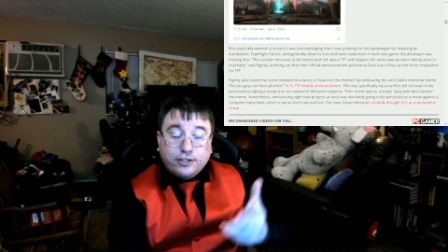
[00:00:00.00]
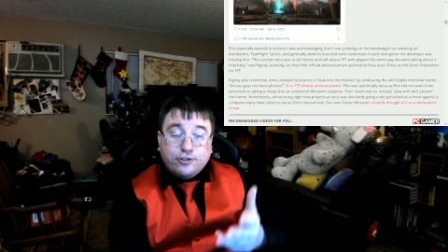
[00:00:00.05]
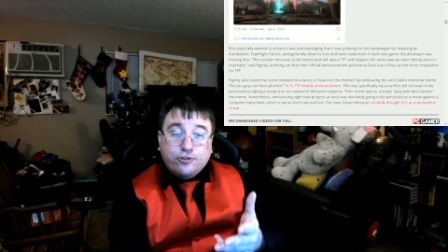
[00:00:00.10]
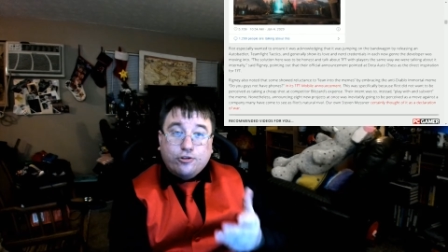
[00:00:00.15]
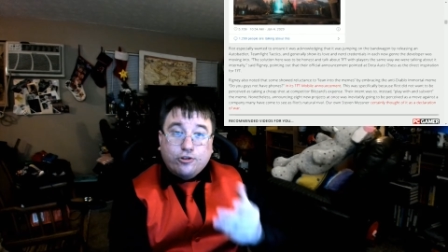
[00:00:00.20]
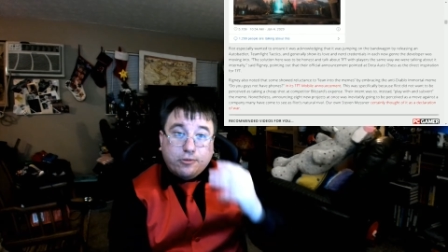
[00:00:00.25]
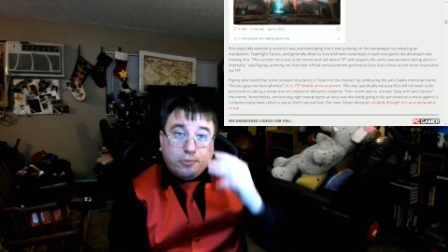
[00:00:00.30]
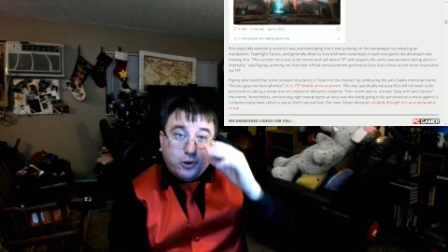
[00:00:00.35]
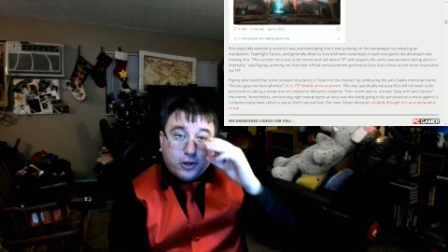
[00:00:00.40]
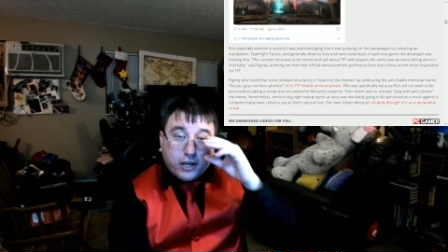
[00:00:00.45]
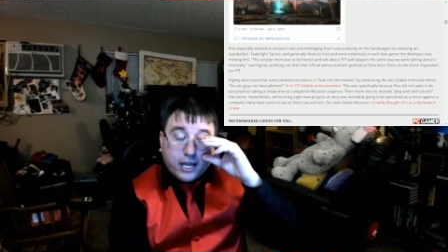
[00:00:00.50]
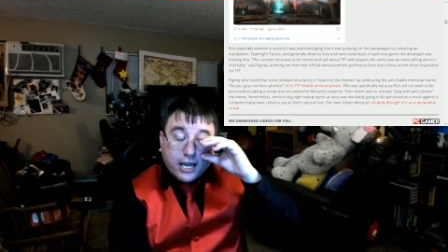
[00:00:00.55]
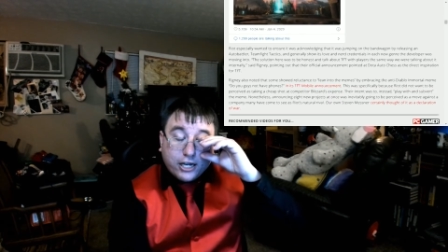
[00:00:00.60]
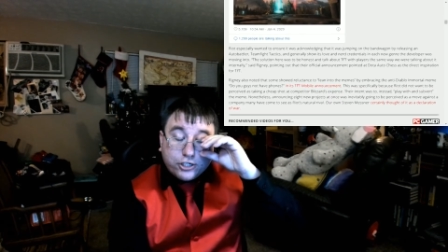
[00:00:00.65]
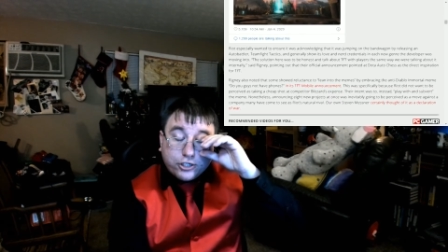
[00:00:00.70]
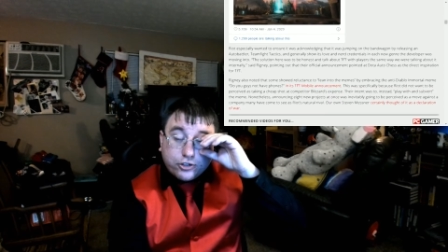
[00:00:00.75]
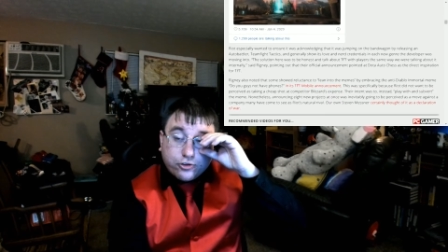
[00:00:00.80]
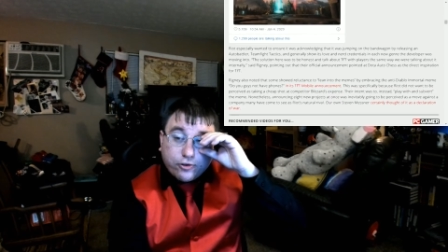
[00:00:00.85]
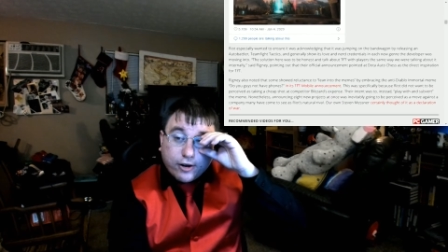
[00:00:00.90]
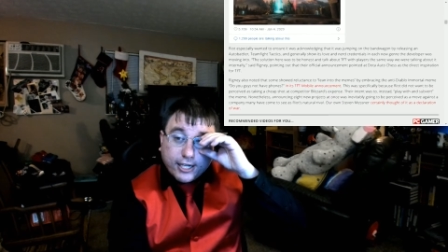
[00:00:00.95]
and internal
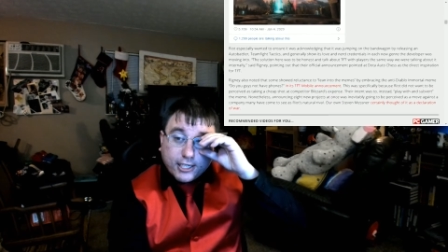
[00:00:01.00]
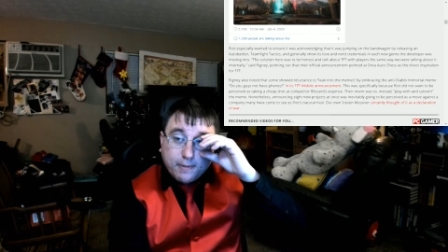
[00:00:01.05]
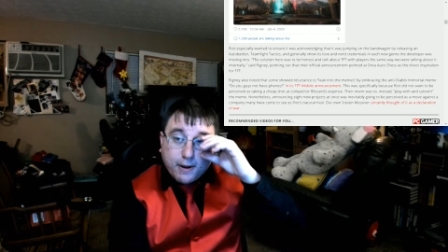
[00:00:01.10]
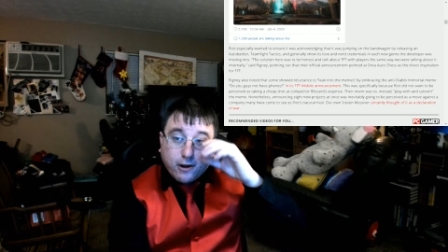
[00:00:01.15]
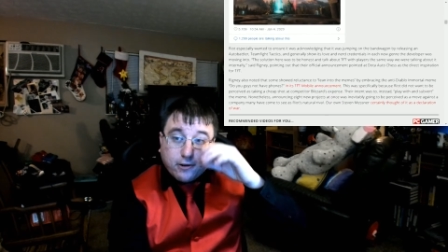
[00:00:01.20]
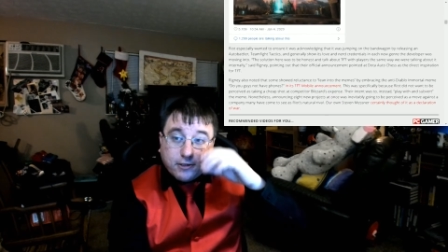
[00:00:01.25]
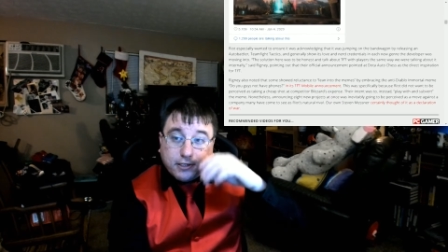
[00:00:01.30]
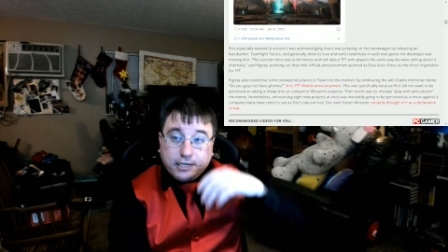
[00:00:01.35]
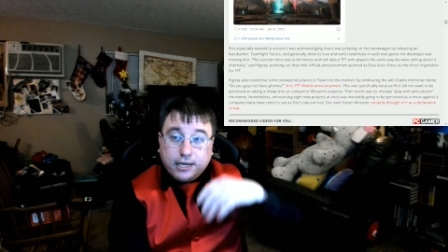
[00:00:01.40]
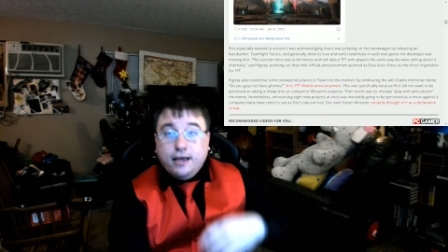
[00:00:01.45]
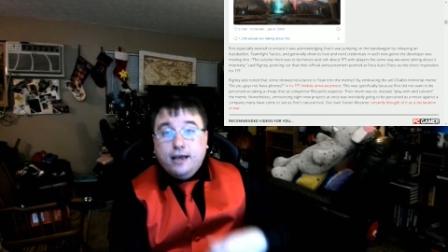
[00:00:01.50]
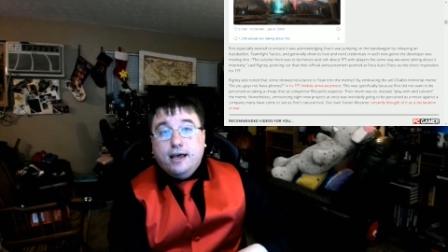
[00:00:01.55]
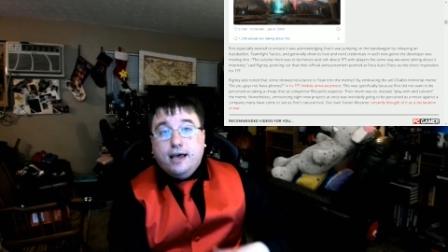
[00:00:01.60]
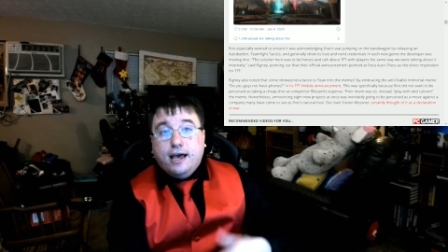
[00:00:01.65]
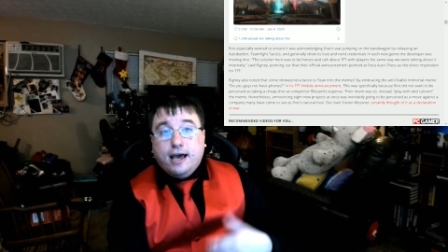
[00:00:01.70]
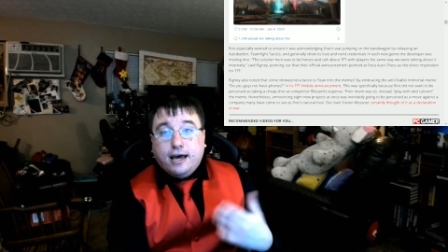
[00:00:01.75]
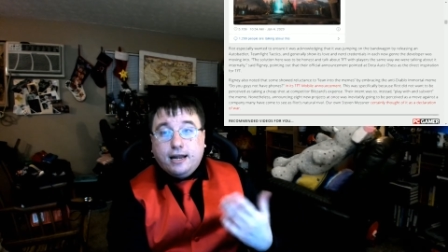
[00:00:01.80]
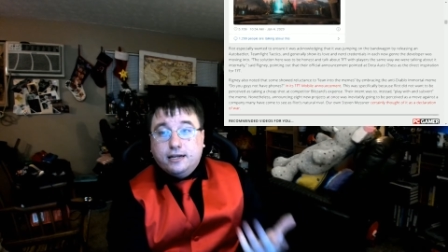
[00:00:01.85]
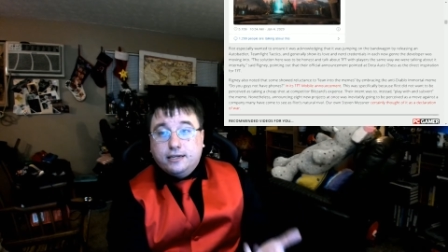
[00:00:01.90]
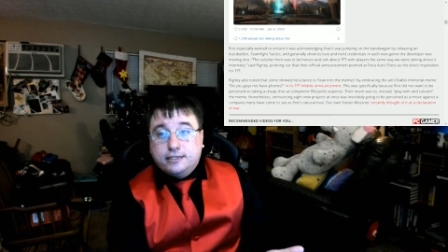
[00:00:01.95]
communication transparency,
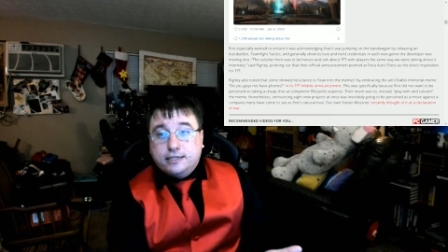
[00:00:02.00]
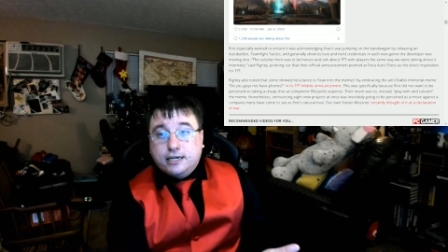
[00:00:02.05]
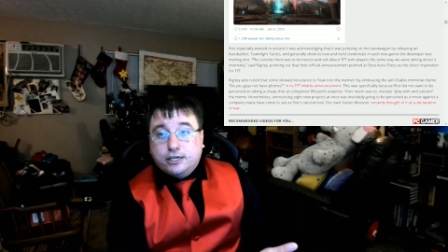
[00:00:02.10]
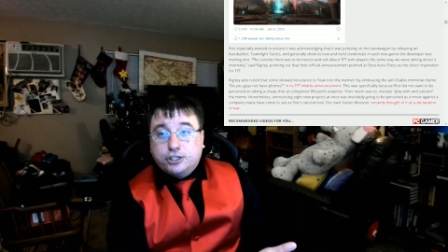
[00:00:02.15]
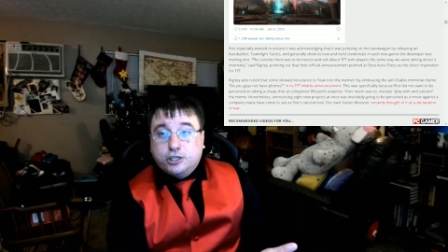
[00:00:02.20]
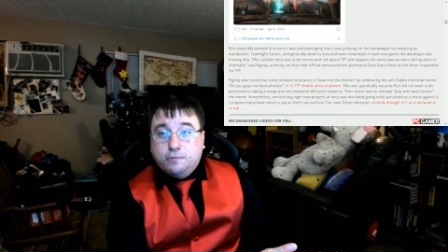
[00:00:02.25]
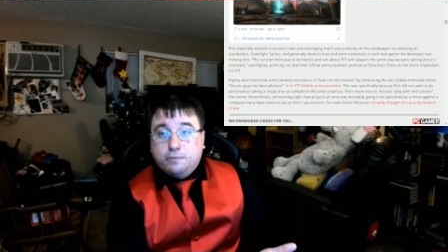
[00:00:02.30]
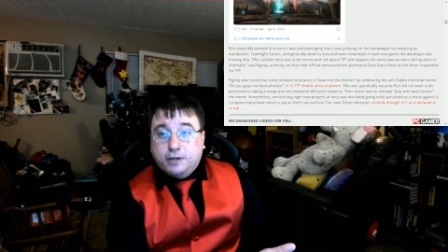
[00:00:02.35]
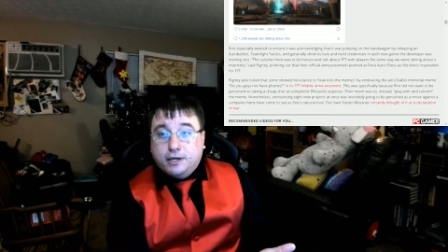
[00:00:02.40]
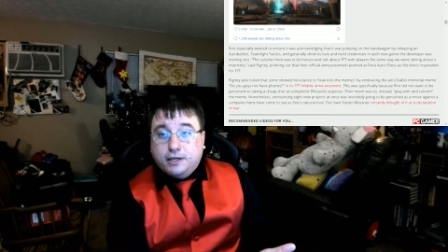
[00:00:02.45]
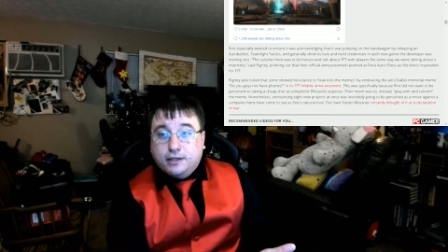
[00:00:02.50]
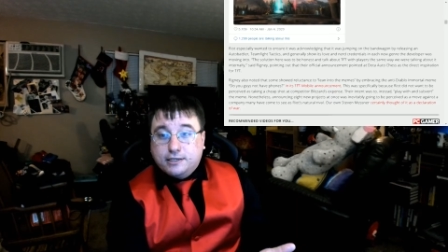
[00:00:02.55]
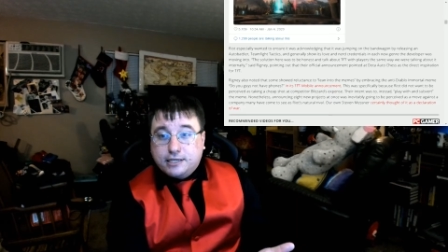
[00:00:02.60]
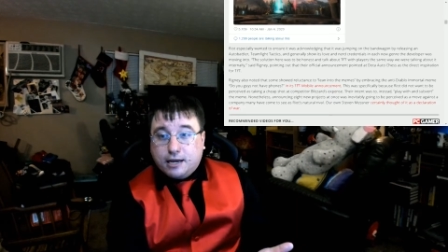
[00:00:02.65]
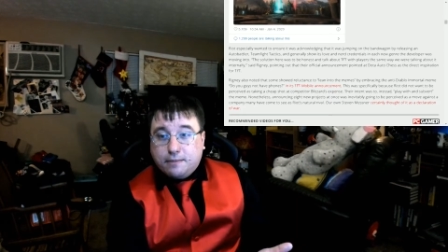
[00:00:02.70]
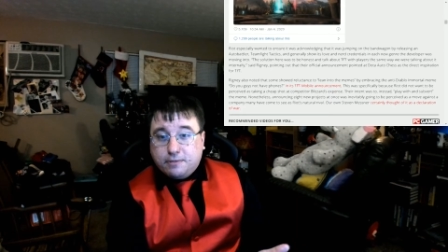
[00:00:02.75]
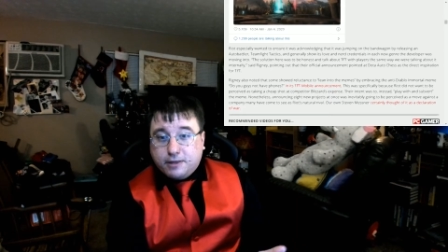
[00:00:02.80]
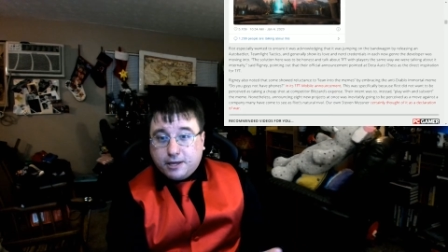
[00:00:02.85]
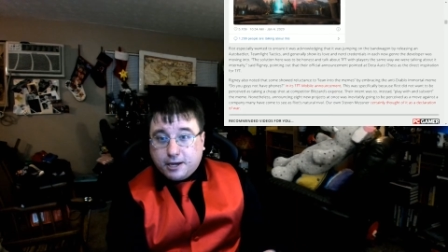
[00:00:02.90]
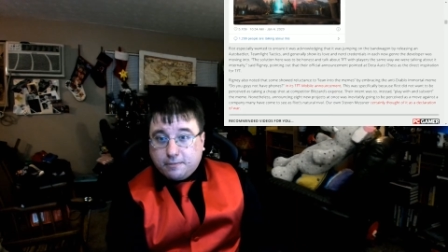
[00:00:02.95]
and it essentially being the
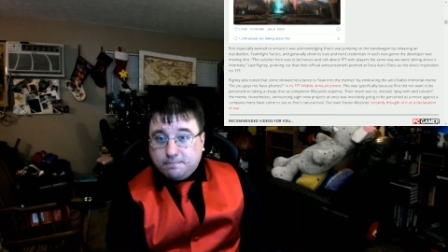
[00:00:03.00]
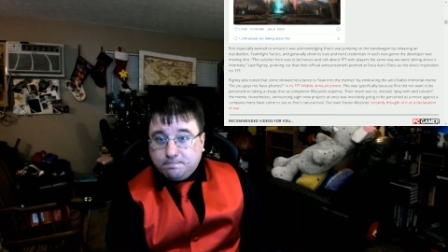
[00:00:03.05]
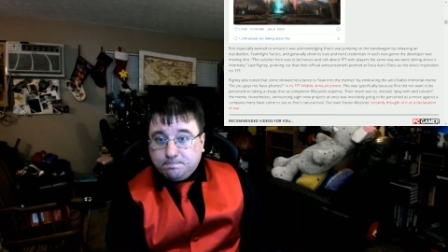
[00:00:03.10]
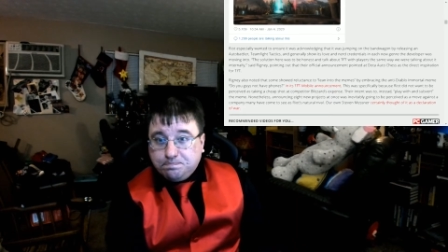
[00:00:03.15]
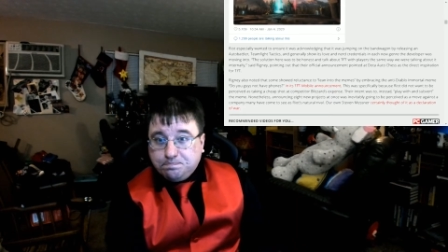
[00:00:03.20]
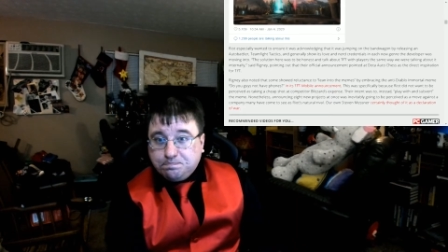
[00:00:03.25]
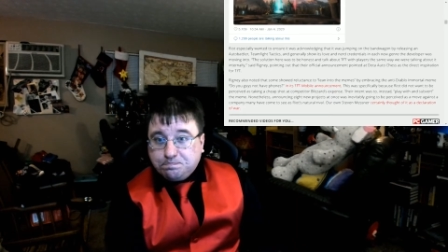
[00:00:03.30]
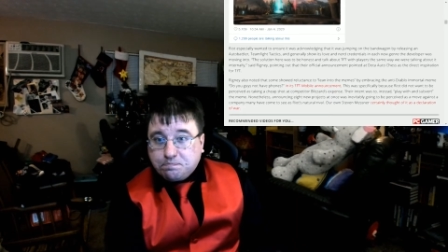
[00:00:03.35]
same thing.